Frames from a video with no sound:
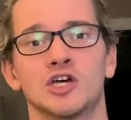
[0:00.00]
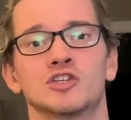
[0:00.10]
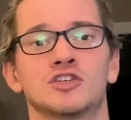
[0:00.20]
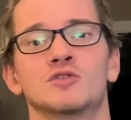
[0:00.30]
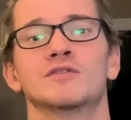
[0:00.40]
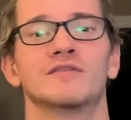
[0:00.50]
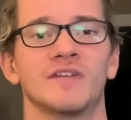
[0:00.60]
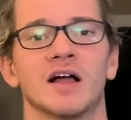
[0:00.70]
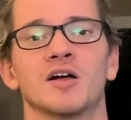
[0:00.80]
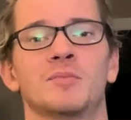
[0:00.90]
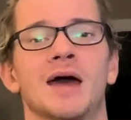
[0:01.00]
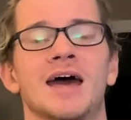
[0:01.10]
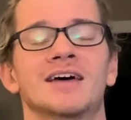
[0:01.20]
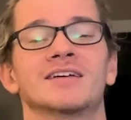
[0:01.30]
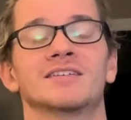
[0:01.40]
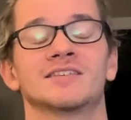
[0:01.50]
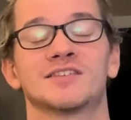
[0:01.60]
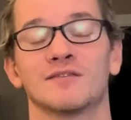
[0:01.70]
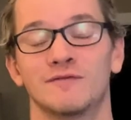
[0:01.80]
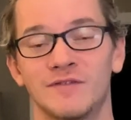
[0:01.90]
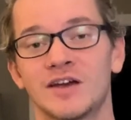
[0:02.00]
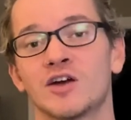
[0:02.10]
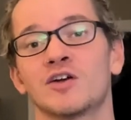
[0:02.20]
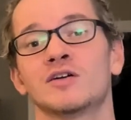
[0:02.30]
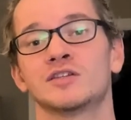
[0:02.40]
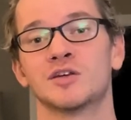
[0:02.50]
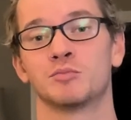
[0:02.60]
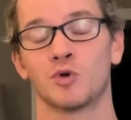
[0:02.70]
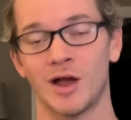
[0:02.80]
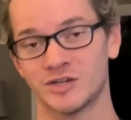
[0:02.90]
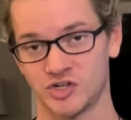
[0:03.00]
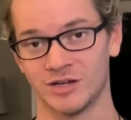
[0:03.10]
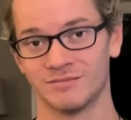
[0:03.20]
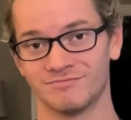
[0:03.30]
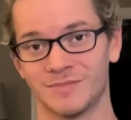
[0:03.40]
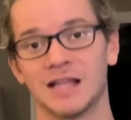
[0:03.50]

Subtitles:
to develop a severe depression